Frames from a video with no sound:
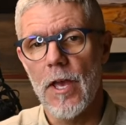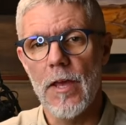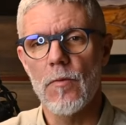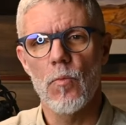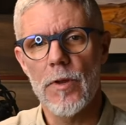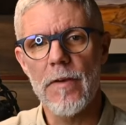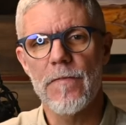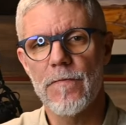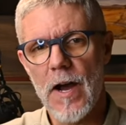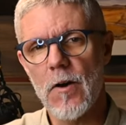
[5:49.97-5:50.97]
And what I
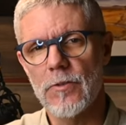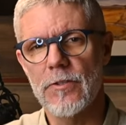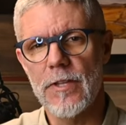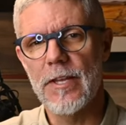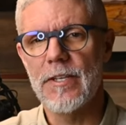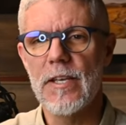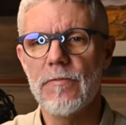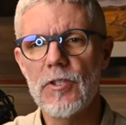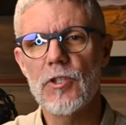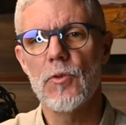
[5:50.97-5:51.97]
found is that
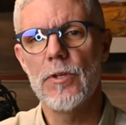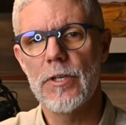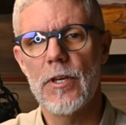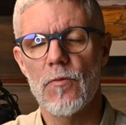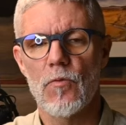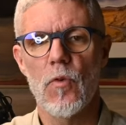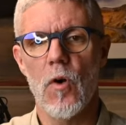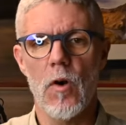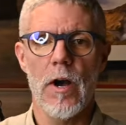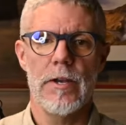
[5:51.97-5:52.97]
even shooting in
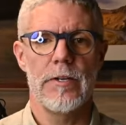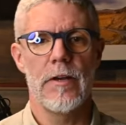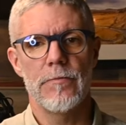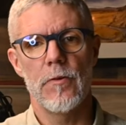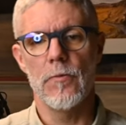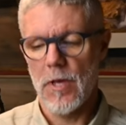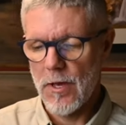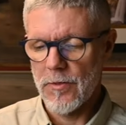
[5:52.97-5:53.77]
raw on an iPhone,